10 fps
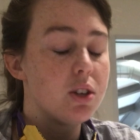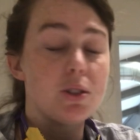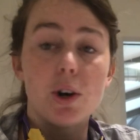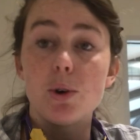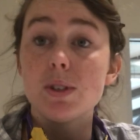
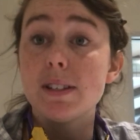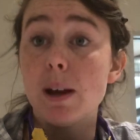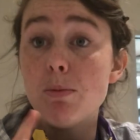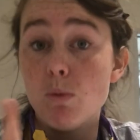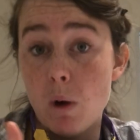So
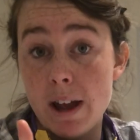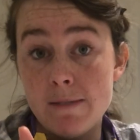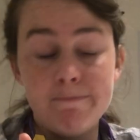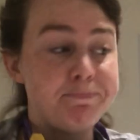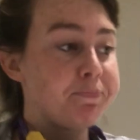step
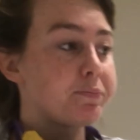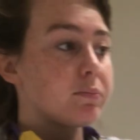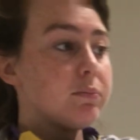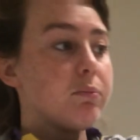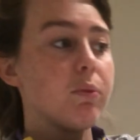one,
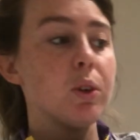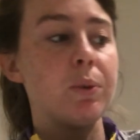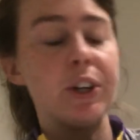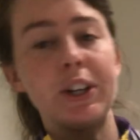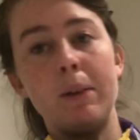
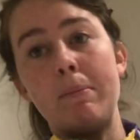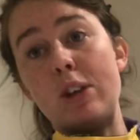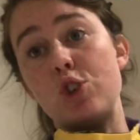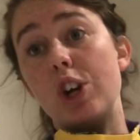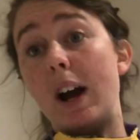we are going to
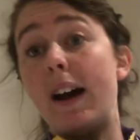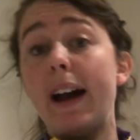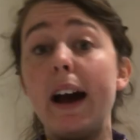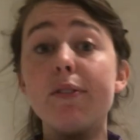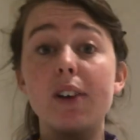measure a
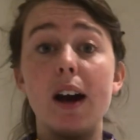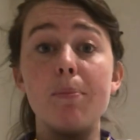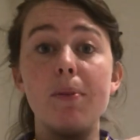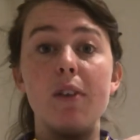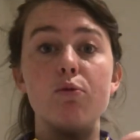half
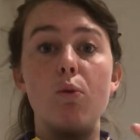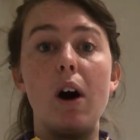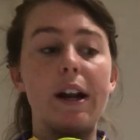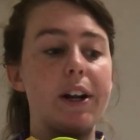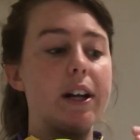cup of
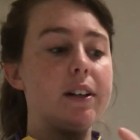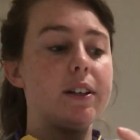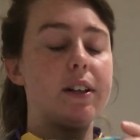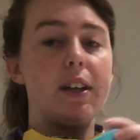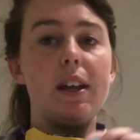water
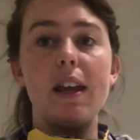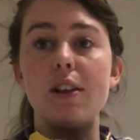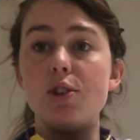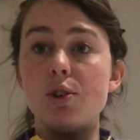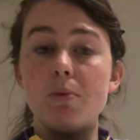
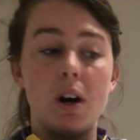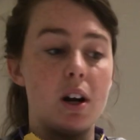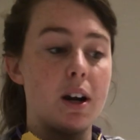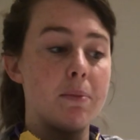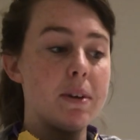into
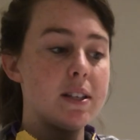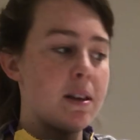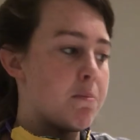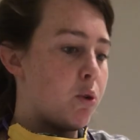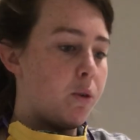our
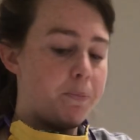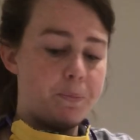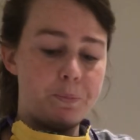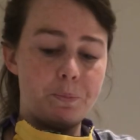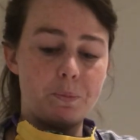mixing bowl.
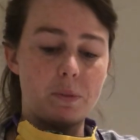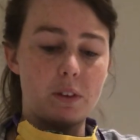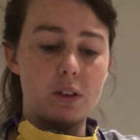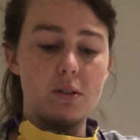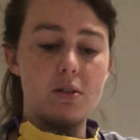
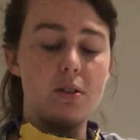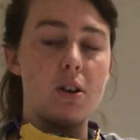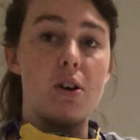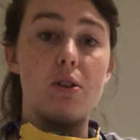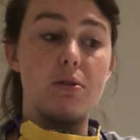
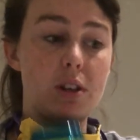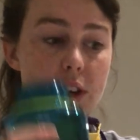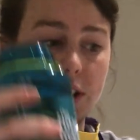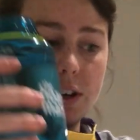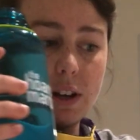So
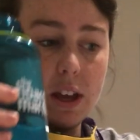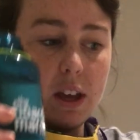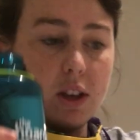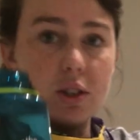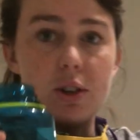here,
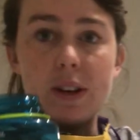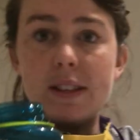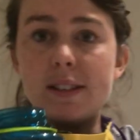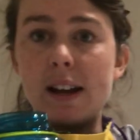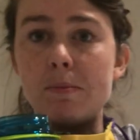so
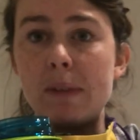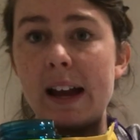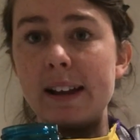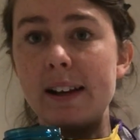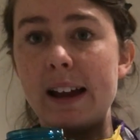inside
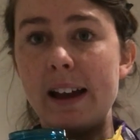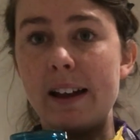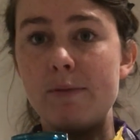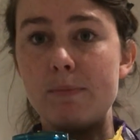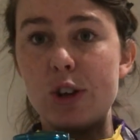mine I
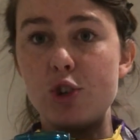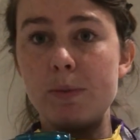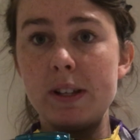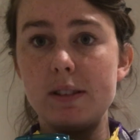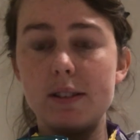have
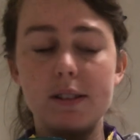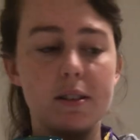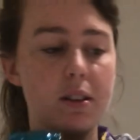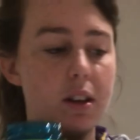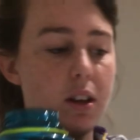measurements.
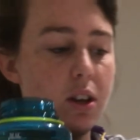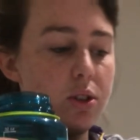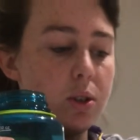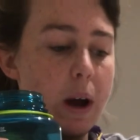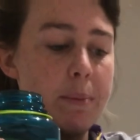
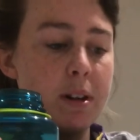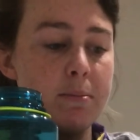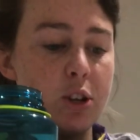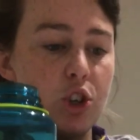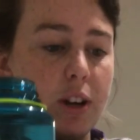So I'm going to
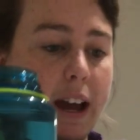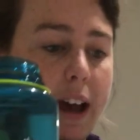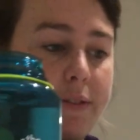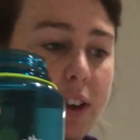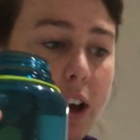measure a
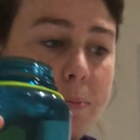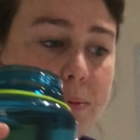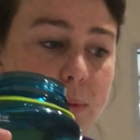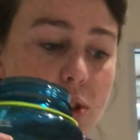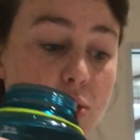half cup.
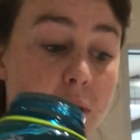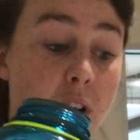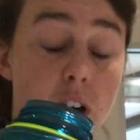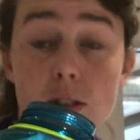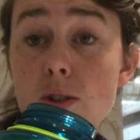You can
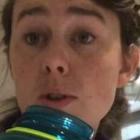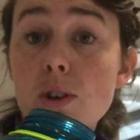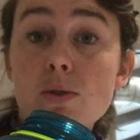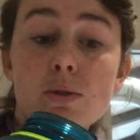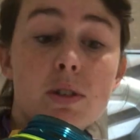also
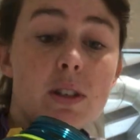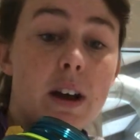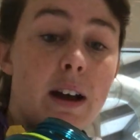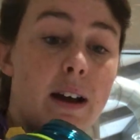use